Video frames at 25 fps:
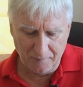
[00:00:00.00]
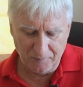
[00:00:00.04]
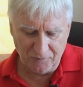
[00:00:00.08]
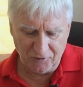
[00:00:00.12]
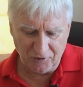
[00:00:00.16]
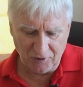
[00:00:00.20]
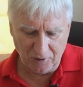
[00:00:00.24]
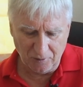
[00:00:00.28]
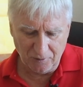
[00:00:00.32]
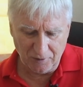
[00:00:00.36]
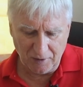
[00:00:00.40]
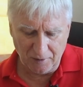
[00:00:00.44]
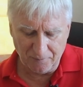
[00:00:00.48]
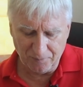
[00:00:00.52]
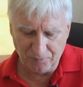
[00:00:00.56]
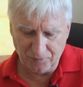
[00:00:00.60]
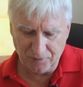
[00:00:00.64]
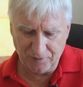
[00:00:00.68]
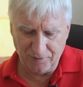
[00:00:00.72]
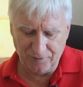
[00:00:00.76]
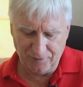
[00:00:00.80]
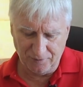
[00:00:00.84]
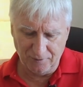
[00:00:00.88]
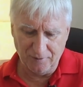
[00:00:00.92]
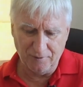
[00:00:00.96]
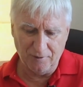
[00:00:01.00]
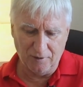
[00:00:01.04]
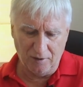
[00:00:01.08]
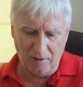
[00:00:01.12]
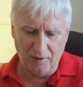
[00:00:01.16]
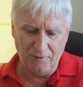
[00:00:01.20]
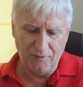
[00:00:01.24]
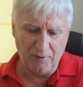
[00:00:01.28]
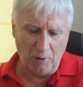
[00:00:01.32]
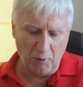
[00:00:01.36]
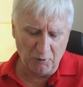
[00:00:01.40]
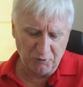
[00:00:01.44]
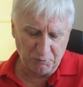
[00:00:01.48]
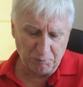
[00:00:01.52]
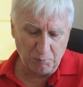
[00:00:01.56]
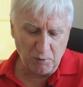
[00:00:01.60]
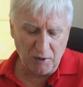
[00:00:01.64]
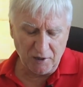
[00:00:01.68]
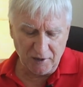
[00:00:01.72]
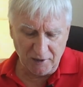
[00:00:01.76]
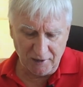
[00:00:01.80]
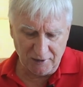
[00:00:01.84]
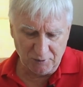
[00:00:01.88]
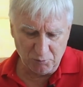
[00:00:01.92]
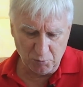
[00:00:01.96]
So that I was
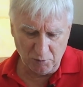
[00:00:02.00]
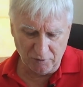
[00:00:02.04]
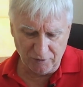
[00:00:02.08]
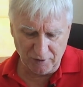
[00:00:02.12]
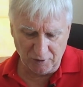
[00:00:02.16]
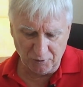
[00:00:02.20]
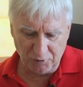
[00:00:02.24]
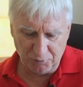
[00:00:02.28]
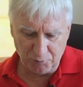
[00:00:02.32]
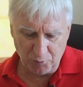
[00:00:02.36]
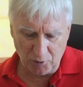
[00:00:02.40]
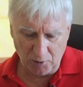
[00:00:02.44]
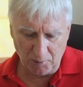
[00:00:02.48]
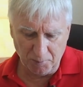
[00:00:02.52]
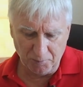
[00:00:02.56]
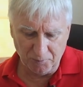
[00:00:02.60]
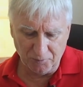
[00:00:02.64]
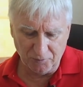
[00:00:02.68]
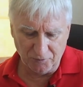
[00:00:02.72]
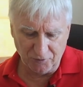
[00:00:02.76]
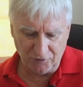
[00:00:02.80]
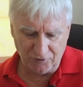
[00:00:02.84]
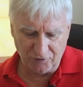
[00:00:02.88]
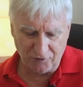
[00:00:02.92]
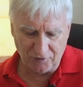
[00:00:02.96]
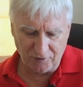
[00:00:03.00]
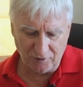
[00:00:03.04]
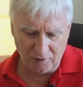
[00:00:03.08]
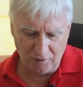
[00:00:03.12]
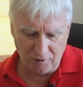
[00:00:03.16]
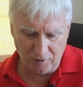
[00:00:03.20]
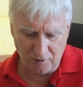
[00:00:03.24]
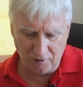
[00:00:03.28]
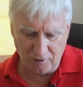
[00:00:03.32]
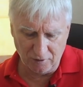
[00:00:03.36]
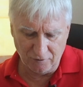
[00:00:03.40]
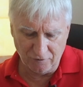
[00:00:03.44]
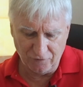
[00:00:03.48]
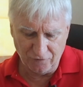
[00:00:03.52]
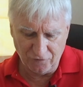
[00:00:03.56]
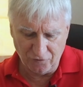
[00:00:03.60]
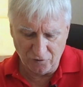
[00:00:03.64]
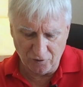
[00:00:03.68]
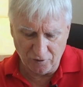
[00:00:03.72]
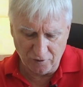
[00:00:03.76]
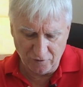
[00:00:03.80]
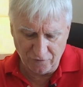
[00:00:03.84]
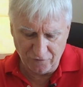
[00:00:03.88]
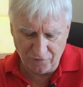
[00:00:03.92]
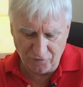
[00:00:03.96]
plagued with those problems
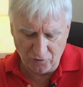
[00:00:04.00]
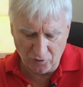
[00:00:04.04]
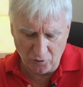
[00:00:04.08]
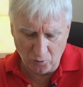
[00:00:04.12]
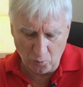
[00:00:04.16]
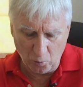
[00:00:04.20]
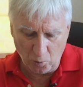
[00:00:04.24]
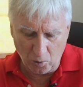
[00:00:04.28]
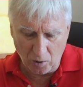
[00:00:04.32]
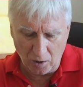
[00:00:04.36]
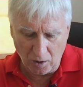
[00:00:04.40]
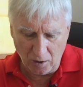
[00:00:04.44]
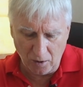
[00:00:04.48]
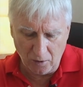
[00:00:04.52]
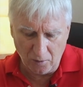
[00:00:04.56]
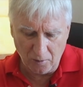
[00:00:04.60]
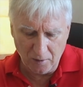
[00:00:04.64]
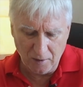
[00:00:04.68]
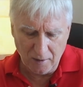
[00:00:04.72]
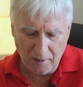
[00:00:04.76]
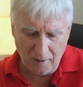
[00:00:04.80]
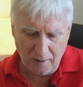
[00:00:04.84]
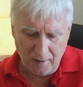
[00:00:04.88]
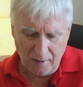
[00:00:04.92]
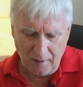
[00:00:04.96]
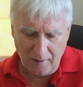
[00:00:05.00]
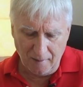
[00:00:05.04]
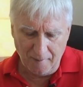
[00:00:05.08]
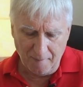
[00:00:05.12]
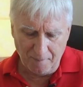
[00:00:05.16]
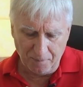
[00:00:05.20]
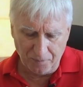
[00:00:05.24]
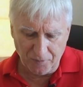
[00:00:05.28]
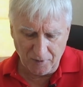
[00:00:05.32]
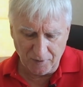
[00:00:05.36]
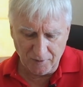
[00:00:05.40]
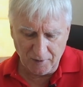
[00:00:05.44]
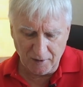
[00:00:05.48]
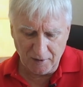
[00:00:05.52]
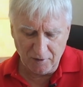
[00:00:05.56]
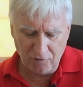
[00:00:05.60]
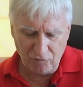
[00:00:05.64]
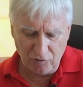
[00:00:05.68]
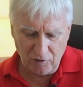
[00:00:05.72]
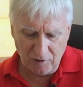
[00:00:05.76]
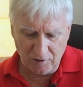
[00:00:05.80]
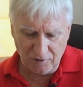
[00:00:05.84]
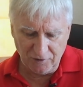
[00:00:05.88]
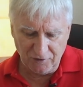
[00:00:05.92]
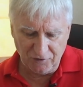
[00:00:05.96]
for a while. Then they
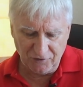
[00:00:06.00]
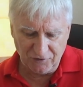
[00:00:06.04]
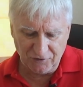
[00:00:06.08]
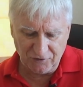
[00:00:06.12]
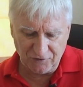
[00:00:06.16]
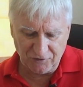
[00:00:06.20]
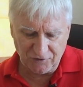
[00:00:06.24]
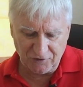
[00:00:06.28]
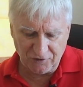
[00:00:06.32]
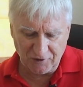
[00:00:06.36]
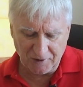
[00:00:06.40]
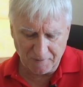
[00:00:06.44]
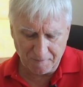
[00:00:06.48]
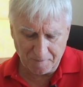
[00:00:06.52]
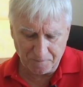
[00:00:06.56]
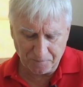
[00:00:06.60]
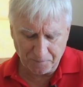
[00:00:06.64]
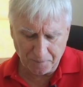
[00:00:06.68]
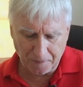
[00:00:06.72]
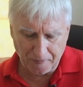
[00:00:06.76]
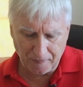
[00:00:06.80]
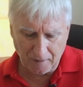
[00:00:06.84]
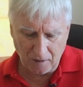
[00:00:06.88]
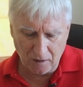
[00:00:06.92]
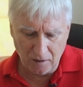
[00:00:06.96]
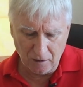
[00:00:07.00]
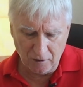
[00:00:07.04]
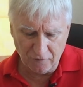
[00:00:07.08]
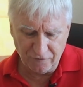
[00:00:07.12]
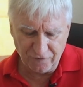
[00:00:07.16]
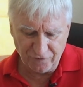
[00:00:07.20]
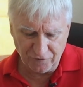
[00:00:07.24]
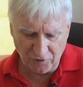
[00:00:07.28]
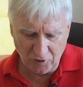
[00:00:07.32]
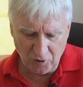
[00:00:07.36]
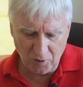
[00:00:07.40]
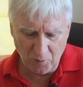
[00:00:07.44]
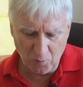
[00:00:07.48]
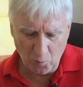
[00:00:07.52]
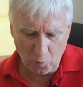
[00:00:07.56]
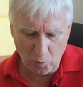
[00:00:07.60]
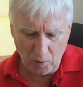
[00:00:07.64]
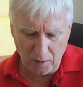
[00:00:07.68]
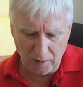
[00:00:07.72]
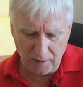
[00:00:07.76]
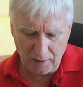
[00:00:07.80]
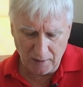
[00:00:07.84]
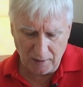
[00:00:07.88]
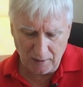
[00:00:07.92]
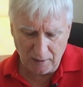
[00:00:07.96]
released
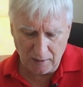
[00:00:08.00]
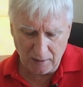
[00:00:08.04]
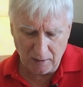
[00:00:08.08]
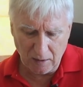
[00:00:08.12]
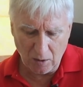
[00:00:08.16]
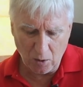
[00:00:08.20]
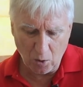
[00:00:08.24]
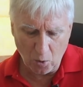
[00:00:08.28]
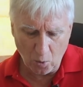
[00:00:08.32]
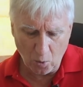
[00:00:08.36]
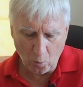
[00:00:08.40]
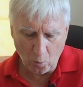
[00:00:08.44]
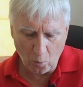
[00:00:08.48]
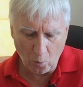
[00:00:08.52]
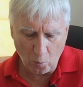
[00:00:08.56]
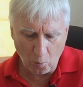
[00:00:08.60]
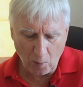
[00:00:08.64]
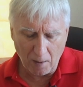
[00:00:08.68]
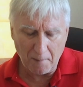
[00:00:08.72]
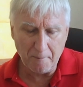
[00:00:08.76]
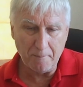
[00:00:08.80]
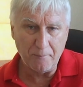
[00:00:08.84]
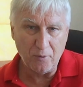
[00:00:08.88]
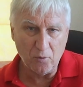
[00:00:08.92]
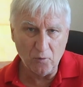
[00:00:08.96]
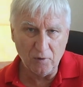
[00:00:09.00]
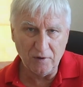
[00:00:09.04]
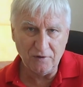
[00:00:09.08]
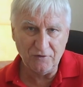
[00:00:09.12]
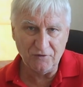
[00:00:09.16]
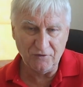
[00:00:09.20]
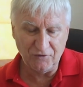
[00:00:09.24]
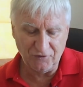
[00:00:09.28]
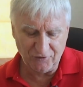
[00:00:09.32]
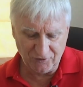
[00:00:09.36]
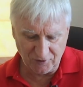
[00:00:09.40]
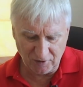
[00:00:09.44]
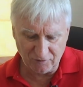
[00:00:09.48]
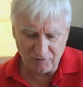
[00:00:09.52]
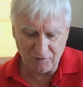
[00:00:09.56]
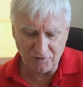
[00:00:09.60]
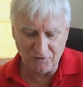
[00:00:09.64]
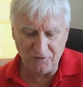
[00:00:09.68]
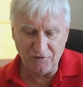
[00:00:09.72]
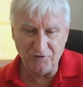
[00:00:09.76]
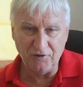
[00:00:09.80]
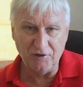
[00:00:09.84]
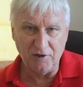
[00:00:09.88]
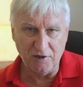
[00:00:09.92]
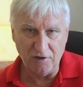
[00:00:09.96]
firmware
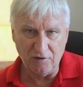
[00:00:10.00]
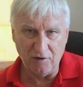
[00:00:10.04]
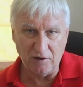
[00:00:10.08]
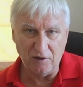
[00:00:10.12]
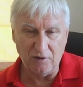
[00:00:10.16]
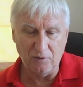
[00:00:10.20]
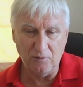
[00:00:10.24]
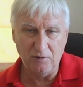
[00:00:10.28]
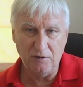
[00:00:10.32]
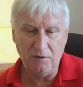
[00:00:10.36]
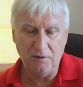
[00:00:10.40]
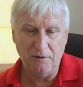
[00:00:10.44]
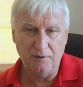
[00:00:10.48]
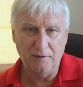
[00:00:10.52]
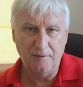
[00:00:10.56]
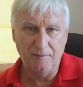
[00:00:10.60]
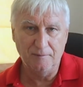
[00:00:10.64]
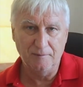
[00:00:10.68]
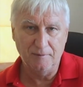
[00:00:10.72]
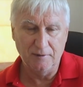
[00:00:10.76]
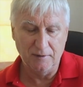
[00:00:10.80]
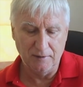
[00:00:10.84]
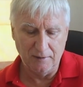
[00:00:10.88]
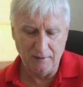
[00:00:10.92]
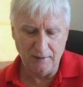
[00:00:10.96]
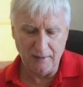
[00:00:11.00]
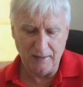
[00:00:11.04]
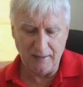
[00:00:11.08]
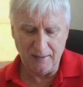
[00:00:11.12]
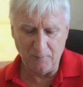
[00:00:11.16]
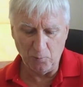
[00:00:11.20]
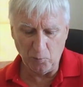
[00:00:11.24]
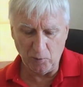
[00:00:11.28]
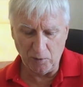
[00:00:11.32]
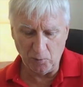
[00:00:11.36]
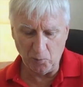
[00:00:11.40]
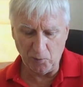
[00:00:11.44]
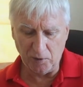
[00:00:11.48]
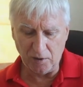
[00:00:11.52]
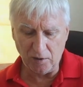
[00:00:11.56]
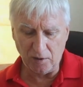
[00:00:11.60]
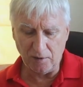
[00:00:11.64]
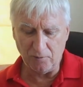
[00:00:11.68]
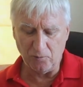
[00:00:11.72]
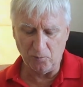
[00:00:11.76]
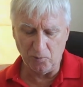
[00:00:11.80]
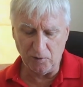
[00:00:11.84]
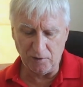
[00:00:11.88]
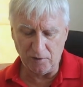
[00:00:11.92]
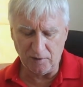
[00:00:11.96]
1.70, and when I
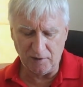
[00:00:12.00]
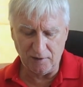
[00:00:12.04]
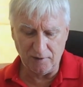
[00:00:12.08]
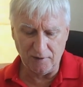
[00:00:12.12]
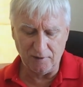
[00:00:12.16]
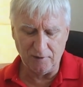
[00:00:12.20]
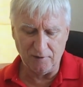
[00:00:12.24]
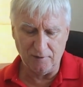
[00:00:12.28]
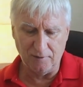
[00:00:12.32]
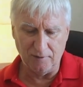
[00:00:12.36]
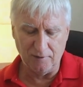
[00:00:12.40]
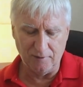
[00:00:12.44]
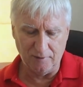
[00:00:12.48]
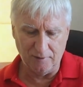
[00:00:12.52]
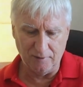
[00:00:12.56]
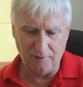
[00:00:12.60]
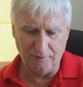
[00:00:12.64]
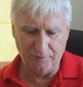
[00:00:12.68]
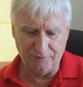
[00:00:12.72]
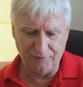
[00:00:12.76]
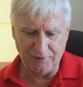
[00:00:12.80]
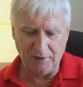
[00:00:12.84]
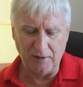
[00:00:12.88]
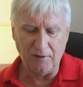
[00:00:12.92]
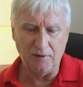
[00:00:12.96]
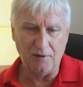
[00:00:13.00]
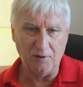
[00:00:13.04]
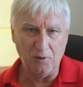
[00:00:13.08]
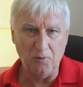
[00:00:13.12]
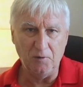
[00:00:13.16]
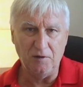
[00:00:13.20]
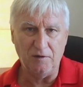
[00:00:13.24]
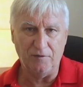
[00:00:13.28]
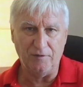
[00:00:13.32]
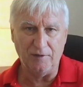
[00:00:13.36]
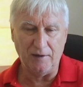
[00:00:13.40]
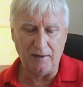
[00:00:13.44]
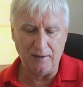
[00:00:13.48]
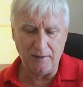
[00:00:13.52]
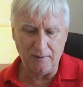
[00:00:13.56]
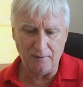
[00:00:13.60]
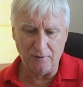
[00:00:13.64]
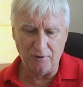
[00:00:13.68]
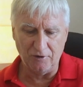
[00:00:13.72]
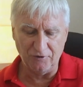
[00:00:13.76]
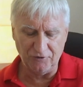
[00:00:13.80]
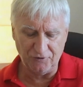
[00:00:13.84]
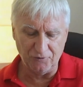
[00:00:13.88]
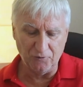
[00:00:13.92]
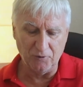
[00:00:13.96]
downloaded that,
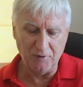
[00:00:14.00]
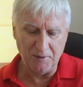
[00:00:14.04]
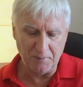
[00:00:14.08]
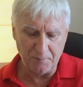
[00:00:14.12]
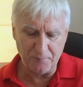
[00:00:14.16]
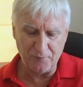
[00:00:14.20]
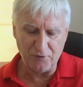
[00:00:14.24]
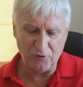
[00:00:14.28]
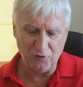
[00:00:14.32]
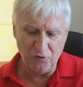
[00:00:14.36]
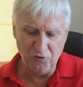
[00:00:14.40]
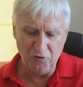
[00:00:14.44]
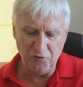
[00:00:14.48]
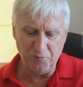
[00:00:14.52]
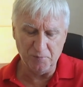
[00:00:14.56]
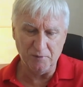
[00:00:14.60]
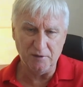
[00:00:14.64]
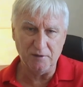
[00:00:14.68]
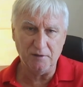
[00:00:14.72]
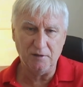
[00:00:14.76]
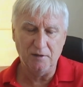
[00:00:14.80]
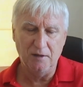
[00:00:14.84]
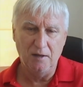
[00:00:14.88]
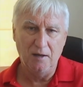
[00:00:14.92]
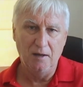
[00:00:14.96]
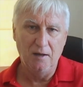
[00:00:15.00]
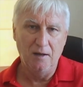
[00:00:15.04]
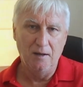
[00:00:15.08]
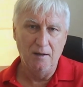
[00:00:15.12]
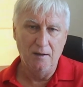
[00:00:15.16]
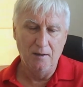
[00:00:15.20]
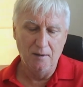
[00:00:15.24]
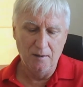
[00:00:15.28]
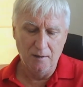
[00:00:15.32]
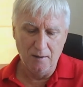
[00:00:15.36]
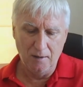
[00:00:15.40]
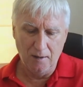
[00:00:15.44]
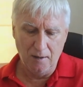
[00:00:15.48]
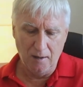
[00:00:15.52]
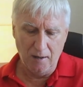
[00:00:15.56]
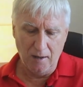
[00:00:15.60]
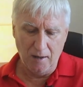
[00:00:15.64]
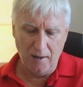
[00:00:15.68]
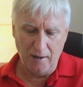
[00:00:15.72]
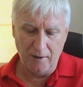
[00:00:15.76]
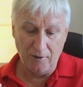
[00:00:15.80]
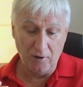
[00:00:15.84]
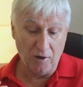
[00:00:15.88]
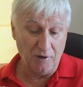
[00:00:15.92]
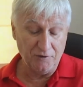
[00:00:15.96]
I saw an improvement.
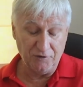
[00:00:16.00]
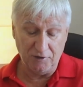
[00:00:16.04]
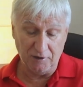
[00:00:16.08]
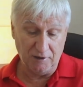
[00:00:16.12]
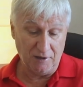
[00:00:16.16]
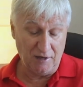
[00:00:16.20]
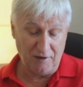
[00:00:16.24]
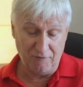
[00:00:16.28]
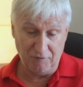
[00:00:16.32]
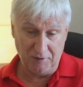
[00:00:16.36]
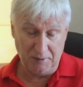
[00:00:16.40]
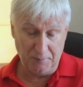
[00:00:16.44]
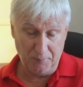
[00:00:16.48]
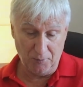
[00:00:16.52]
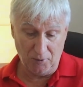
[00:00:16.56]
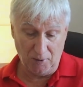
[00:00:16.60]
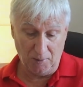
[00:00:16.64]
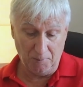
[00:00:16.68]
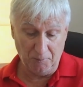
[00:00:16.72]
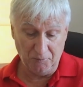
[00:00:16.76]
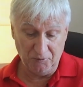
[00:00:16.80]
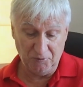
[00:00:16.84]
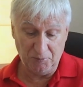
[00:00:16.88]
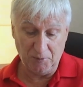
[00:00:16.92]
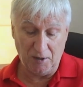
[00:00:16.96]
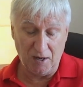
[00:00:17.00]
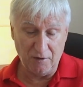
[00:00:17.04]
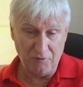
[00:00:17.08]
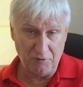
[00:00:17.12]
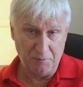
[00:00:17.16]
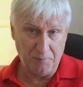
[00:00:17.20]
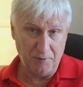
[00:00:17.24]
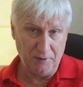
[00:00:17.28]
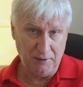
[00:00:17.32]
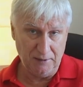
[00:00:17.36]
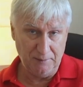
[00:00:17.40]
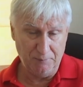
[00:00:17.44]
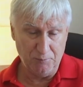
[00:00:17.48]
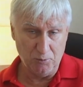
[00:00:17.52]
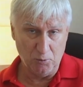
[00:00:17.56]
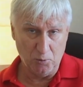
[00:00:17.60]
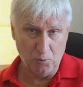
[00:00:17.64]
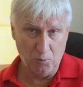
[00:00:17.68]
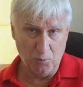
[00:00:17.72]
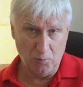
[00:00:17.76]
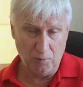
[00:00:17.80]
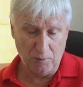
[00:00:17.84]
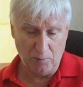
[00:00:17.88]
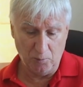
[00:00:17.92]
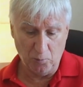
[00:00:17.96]
And I didn't have any problems, but other
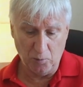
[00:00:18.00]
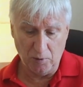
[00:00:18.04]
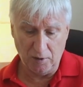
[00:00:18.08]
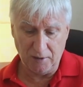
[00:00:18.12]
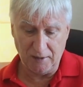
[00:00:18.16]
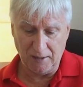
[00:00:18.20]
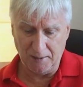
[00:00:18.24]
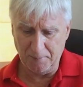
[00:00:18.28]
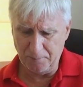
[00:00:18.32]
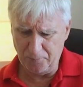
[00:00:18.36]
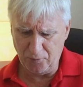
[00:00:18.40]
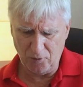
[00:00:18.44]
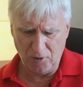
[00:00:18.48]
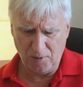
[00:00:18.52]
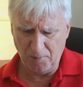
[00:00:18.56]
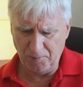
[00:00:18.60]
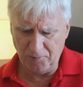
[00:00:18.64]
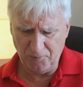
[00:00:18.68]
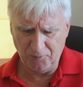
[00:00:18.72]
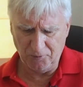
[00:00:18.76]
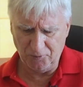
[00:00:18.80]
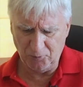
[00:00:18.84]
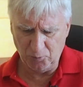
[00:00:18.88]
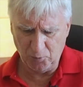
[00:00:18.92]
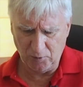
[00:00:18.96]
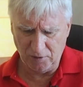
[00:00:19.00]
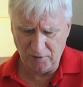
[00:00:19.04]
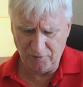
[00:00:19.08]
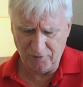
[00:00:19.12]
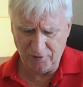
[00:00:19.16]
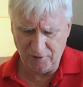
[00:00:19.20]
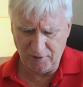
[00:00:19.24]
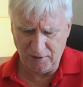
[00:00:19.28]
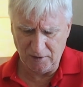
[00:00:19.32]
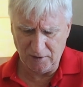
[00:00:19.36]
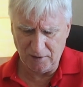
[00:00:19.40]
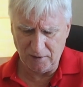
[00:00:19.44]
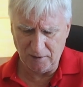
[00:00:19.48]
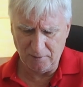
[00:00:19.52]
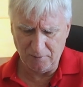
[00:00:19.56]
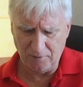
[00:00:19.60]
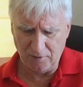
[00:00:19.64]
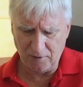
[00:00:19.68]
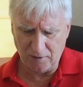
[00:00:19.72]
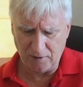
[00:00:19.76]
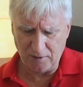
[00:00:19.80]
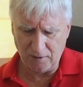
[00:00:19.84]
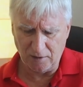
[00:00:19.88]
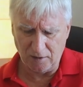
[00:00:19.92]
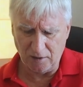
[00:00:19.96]
people were getting problems with
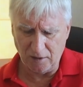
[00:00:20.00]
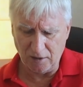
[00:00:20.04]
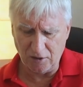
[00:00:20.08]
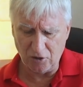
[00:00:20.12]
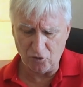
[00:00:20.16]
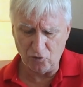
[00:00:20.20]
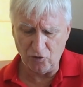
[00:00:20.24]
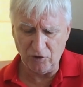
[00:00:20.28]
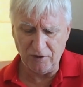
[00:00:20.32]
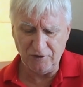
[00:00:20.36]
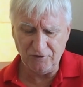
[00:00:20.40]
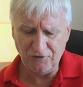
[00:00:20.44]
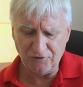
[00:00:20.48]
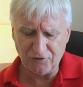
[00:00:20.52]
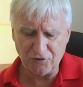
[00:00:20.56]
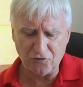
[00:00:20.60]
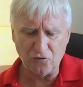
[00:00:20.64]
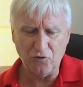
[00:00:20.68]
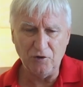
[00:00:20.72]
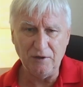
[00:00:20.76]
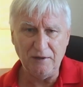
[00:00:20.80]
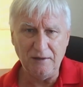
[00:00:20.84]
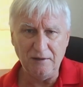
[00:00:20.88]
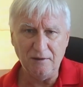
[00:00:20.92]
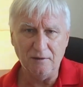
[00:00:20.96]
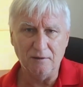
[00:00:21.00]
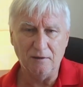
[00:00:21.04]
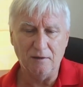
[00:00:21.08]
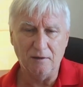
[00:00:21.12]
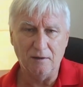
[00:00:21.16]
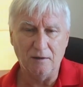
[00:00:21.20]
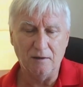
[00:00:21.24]
like a green screen